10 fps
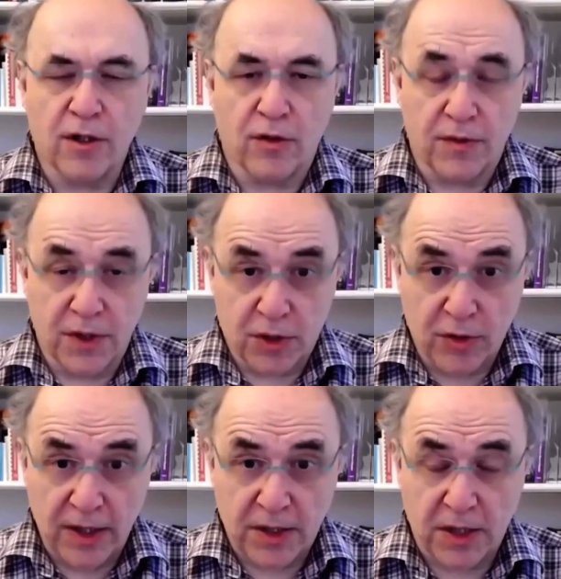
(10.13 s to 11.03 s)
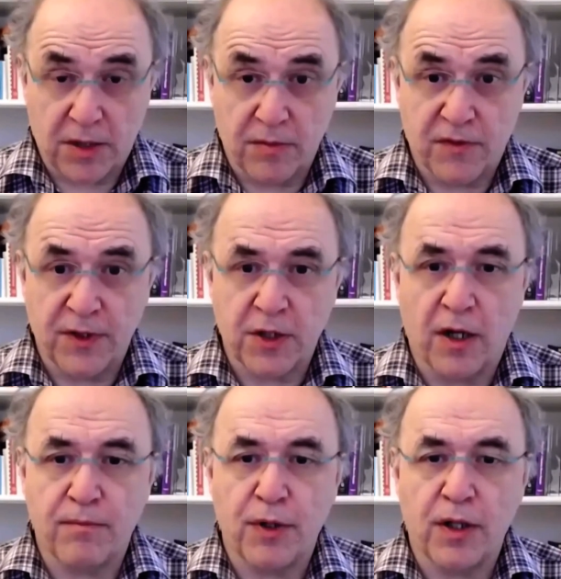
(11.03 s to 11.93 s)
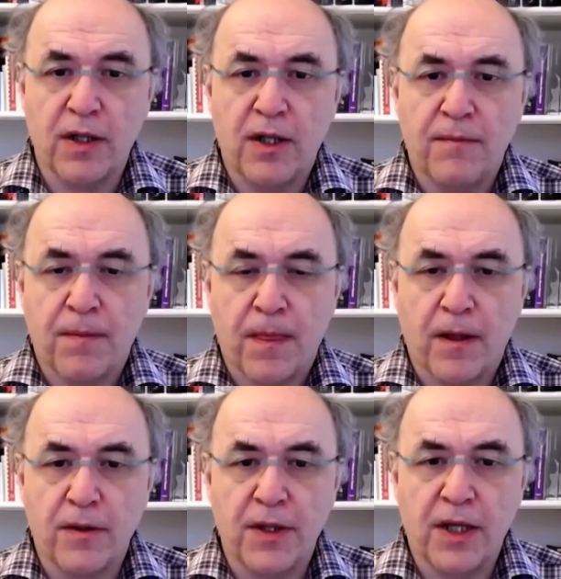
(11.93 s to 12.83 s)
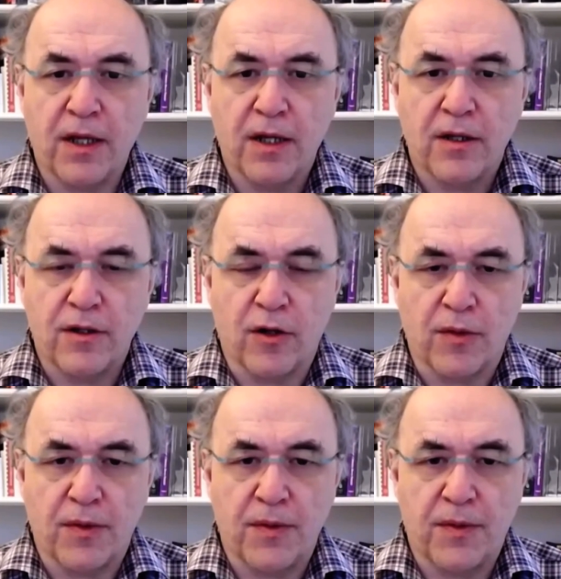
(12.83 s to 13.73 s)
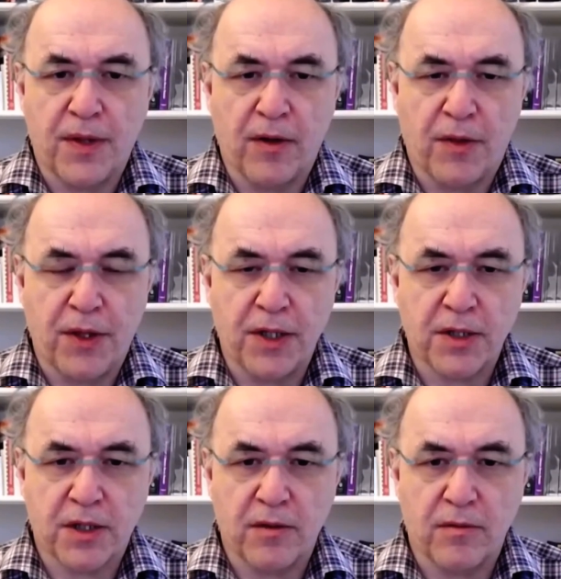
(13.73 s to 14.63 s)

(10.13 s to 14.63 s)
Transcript: string systems, for example, there are things that